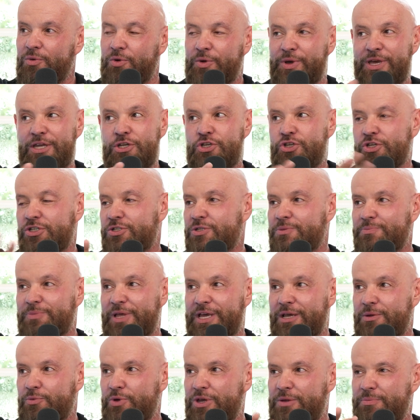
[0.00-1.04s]
We had just
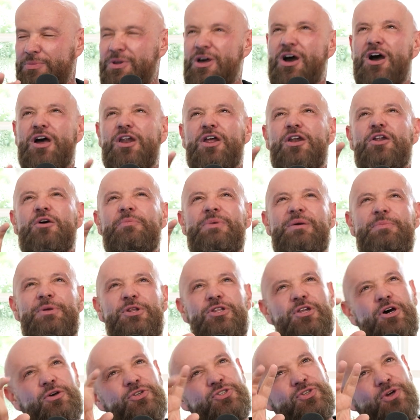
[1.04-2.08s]

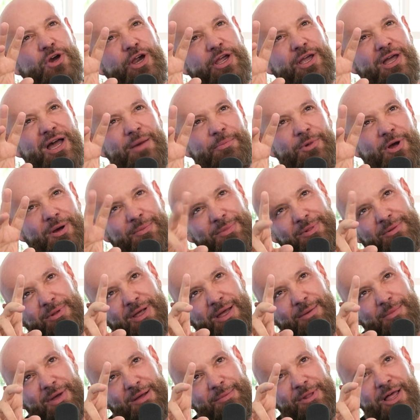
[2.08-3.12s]
sorry,
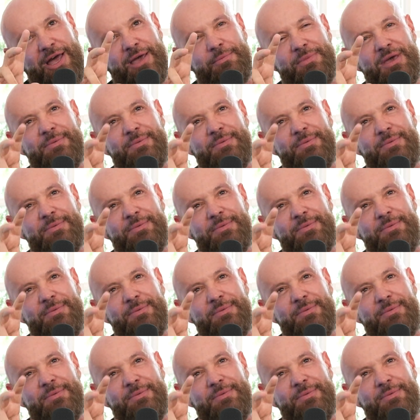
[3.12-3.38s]
I'm lying.